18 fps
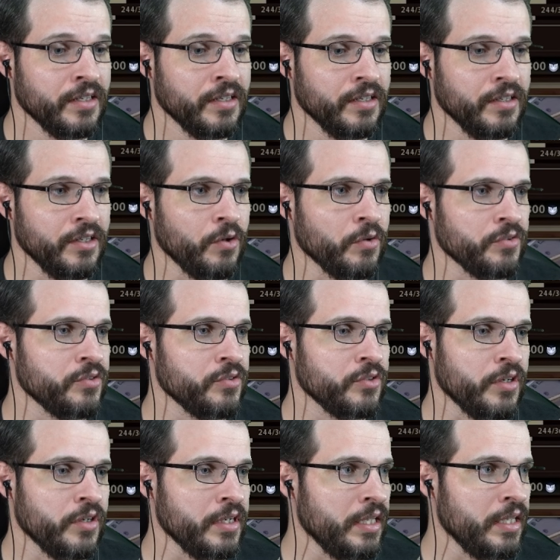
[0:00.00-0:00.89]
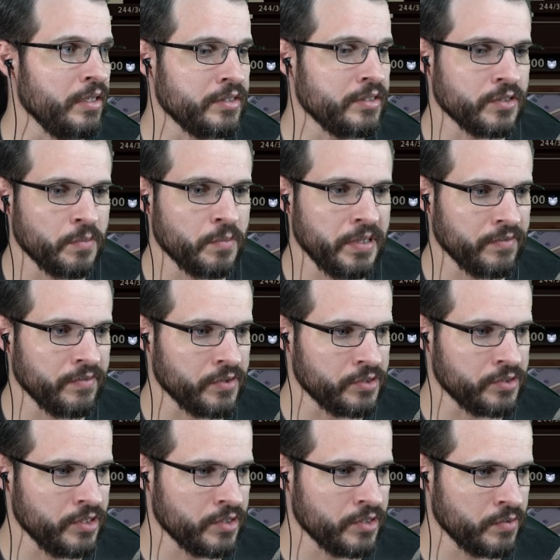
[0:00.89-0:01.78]
Oh, sorry. Let's go back for
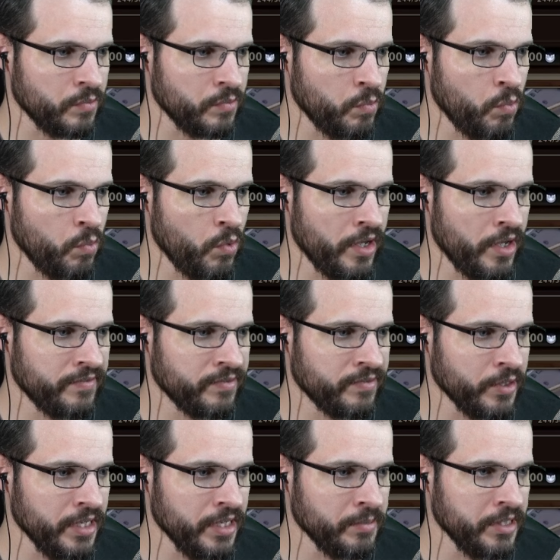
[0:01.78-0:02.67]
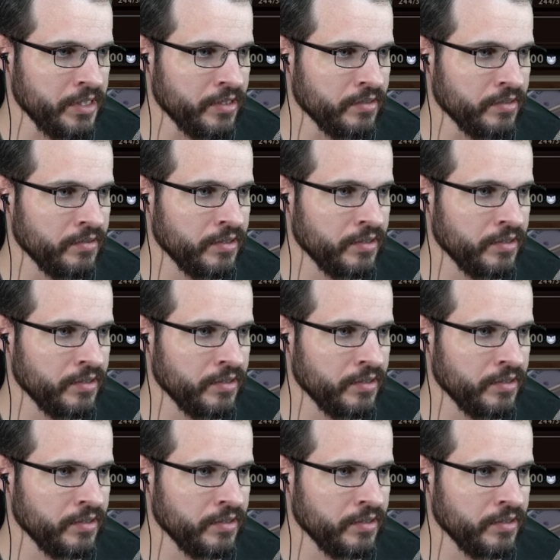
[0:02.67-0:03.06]
just one frame here.